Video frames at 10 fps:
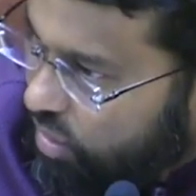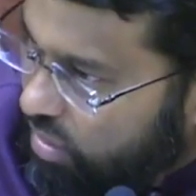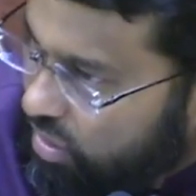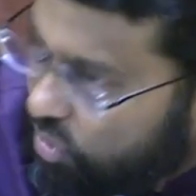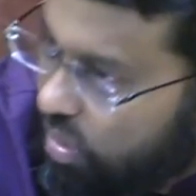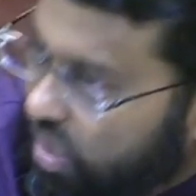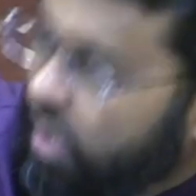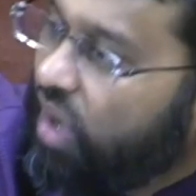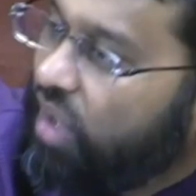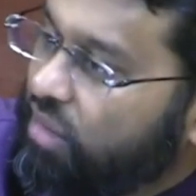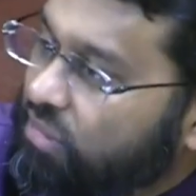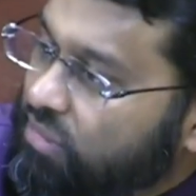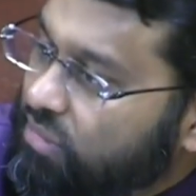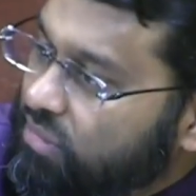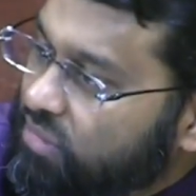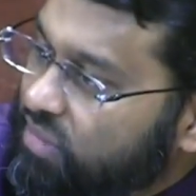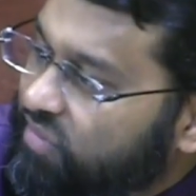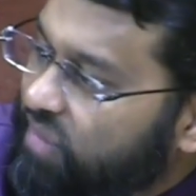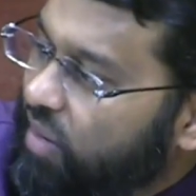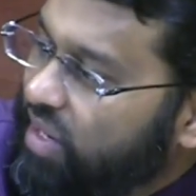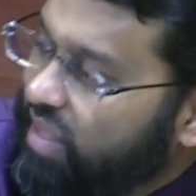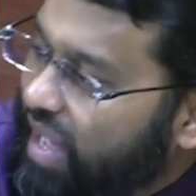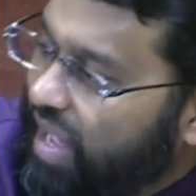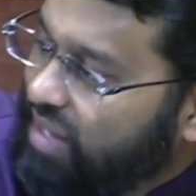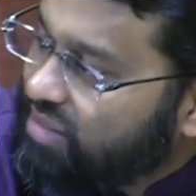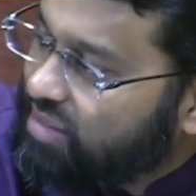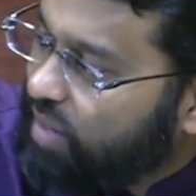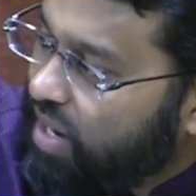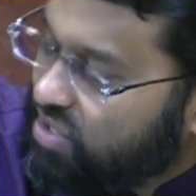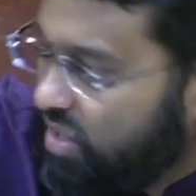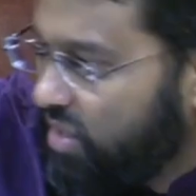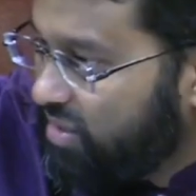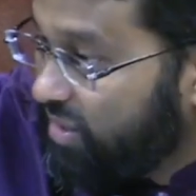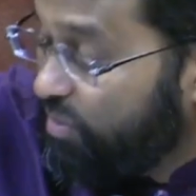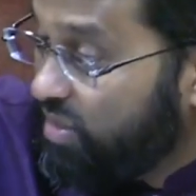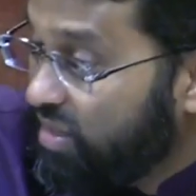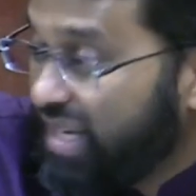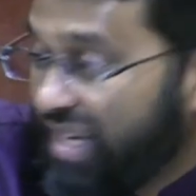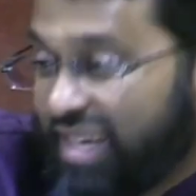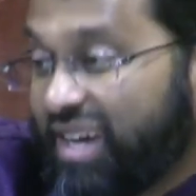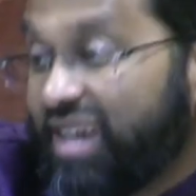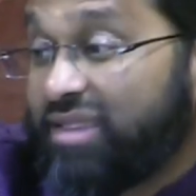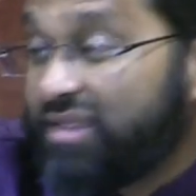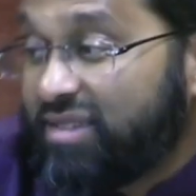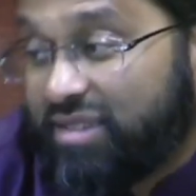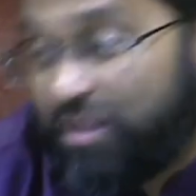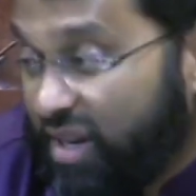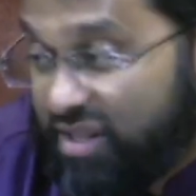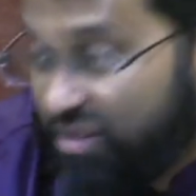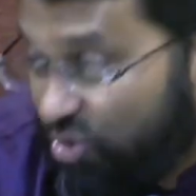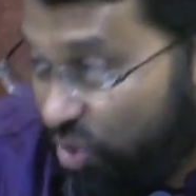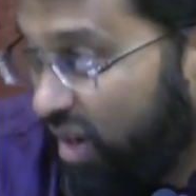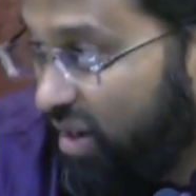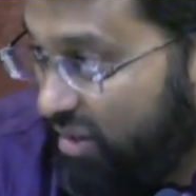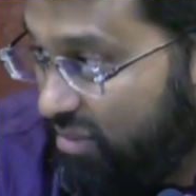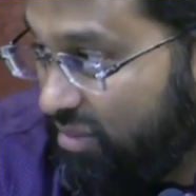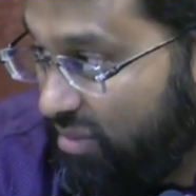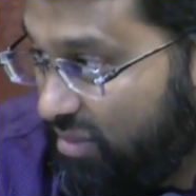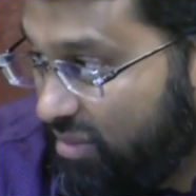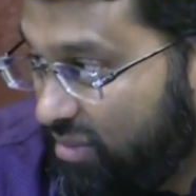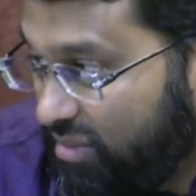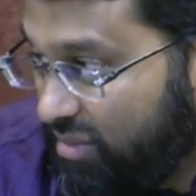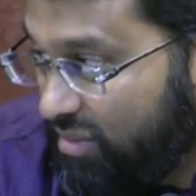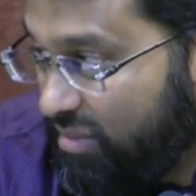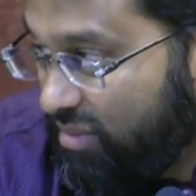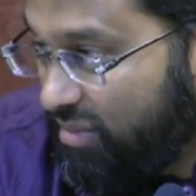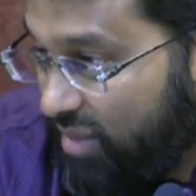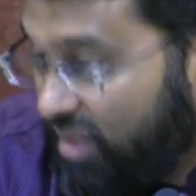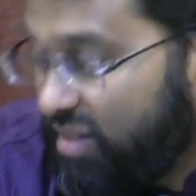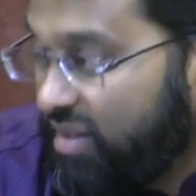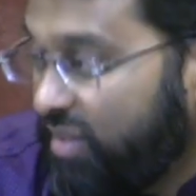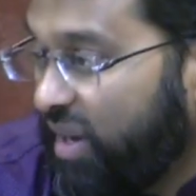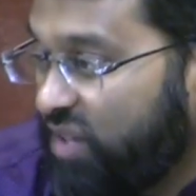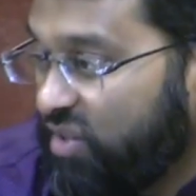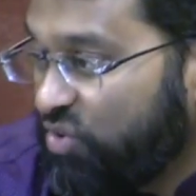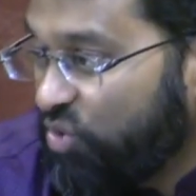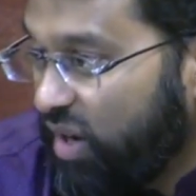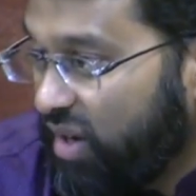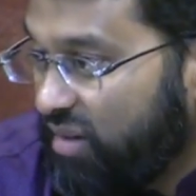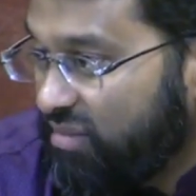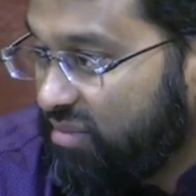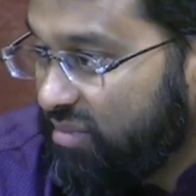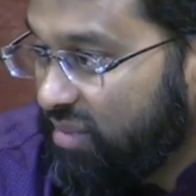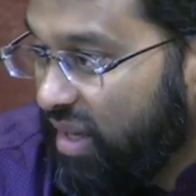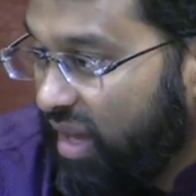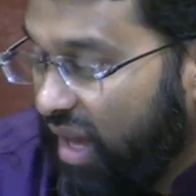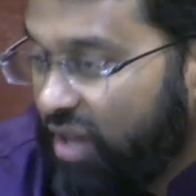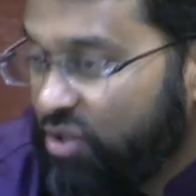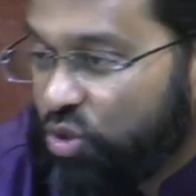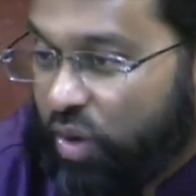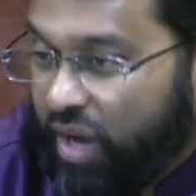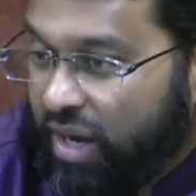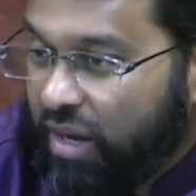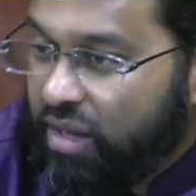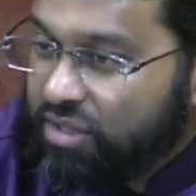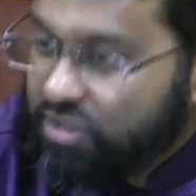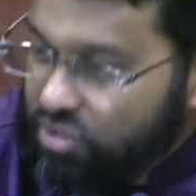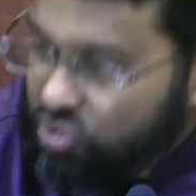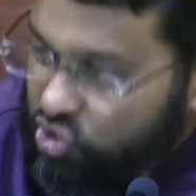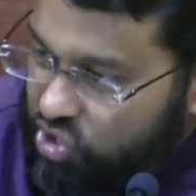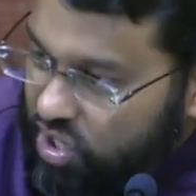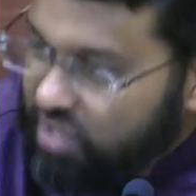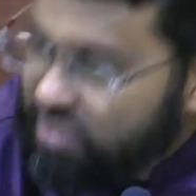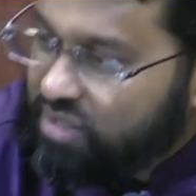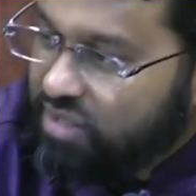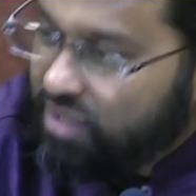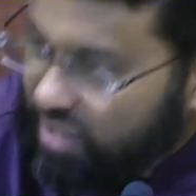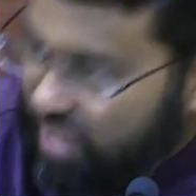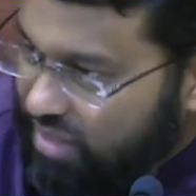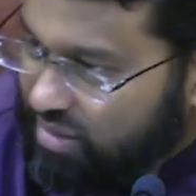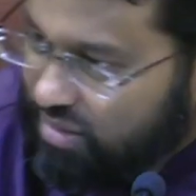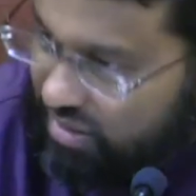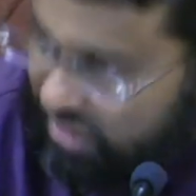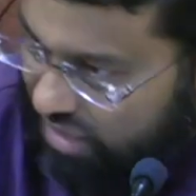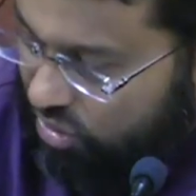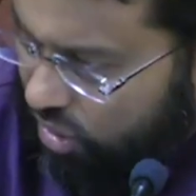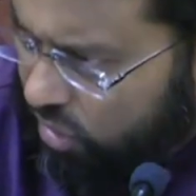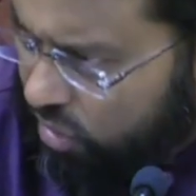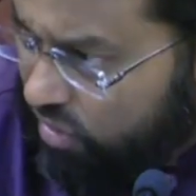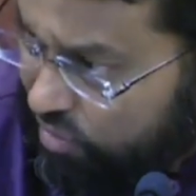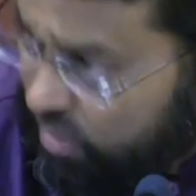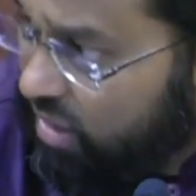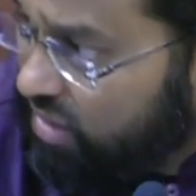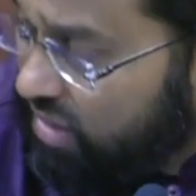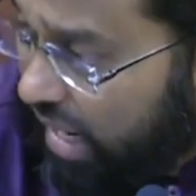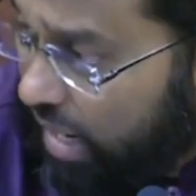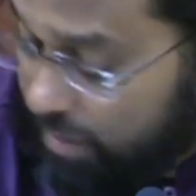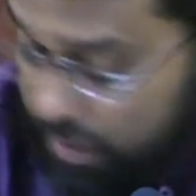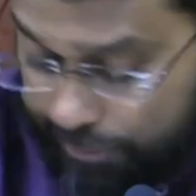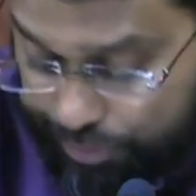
or the tulaqa. The very last batch that accepted. And this is the batch of Suhail. This is the batch of Suhail. And Suhail just gets that honor of being a Sahabi,